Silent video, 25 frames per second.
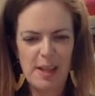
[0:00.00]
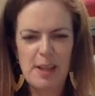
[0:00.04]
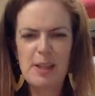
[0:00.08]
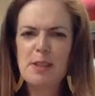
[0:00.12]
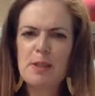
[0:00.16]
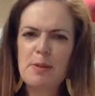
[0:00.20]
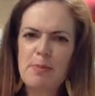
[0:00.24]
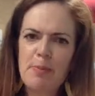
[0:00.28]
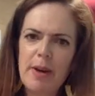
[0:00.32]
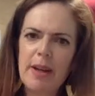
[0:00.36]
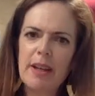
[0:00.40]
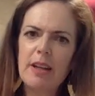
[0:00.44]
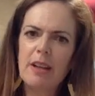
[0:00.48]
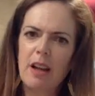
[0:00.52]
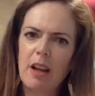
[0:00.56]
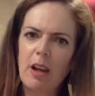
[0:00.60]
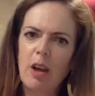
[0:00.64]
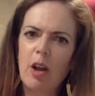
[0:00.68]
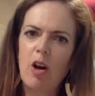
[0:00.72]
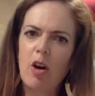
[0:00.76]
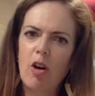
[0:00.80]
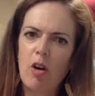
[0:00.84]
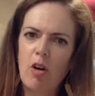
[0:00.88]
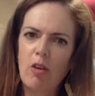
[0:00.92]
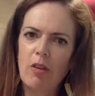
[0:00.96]
It's been a
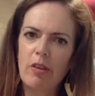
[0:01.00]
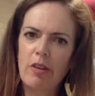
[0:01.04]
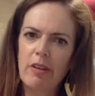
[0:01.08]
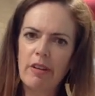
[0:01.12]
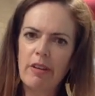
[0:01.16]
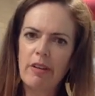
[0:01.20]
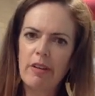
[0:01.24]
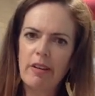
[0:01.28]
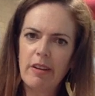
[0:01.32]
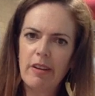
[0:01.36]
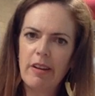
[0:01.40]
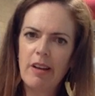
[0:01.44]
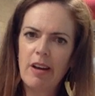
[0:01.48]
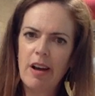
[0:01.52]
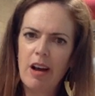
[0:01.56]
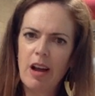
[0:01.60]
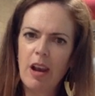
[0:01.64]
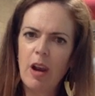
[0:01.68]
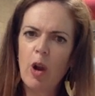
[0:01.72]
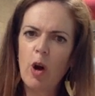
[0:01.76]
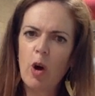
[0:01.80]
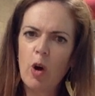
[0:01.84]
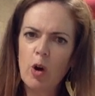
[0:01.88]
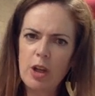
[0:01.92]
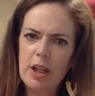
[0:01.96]
long
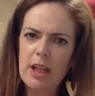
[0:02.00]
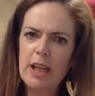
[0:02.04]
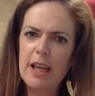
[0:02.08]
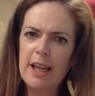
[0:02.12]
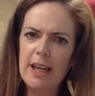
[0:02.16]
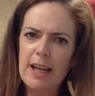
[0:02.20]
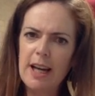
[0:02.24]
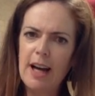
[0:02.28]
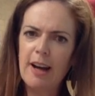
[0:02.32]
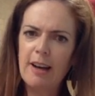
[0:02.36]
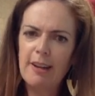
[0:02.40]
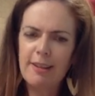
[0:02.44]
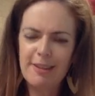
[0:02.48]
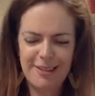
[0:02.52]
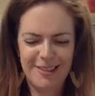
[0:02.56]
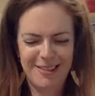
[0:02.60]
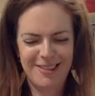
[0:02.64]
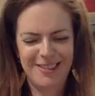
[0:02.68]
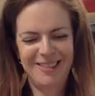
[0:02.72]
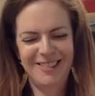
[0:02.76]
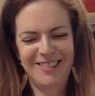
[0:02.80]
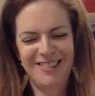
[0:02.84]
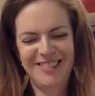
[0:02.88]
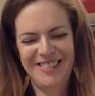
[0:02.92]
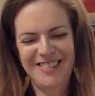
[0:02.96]
year,
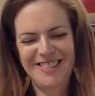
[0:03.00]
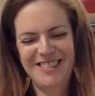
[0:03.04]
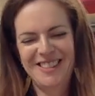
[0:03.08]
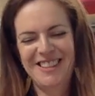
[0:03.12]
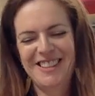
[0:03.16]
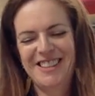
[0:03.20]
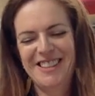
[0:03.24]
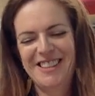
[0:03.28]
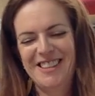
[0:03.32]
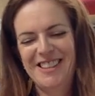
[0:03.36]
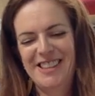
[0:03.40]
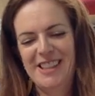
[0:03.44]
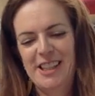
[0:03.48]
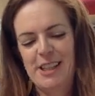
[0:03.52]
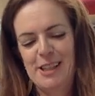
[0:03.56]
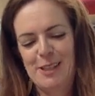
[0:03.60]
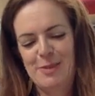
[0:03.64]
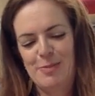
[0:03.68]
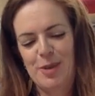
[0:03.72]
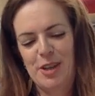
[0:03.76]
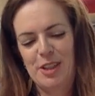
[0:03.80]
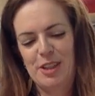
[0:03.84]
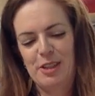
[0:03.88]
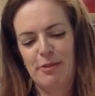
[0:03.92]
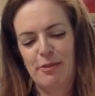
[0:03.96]
is
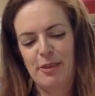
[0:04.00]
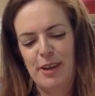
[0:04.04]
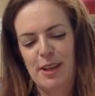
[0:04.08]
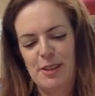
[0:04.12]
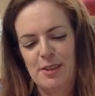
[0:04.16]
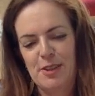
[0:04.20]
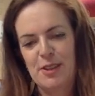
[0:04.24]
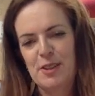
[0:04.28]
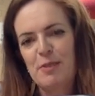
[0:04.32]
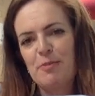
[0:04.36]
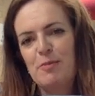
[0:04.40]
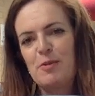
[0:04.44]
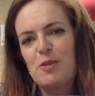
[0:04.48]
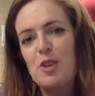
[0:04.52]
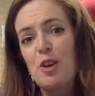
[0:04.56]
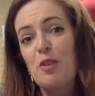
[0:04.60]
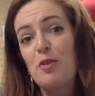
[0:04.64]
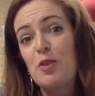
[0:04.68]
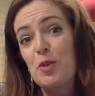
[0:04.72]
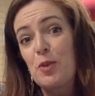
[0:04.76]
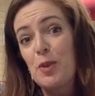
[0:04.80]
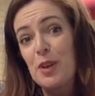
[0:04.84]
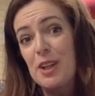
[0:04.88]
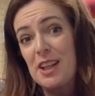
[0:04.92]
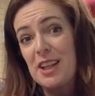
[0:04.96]
my defense. So
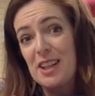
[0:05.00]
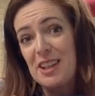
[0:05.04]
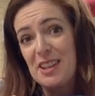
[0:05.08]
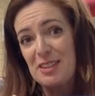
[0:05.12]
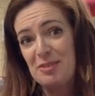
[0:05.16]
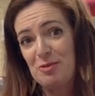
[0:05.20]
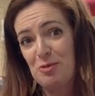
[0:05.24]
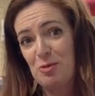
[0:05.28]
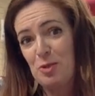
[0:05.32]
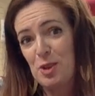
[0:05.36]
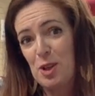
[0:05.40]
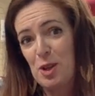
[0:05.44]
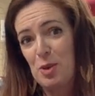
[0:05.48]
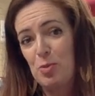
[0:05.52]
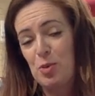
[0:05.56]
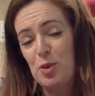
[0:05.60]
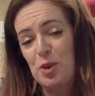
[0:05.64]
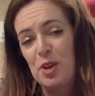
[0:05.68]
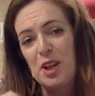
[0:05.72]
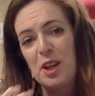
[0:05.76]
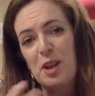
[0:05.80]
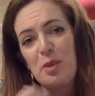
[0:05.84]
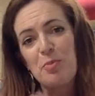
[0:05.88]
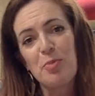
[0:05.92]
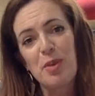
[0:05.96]
Viridian, really
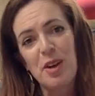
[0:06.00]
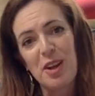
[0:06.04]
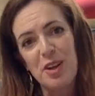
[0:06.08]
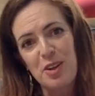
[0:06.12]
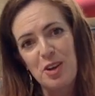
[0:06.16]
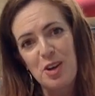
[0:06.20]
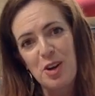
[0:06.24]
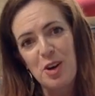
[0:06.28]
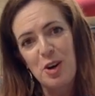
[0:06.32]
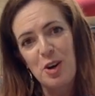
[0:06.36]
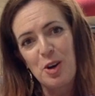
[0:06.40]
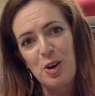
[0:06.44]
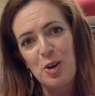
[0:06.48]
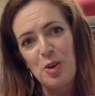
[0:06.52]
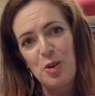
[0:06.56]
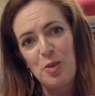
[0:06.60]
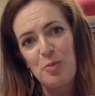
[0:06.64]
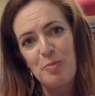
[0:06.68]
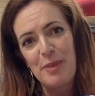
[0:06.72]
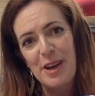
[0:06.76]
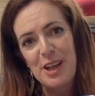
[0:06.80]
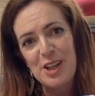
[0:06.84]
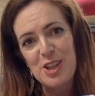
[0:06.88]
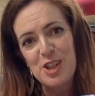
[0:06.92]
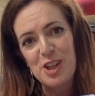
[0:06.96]
pretty, but no
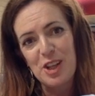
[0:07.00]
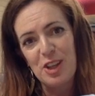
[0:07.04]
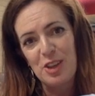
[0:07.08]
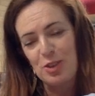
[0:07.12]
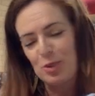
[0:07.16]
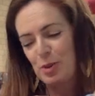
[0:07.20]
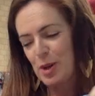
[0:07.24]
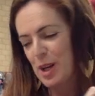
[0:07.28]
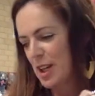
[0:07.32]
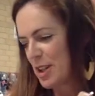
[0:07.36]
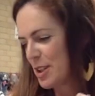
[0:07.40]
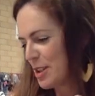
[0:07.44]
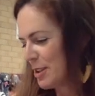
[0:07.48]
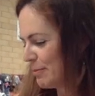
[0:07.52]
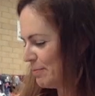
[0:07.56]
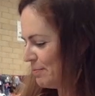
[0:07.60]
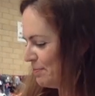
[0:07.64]
matching thread.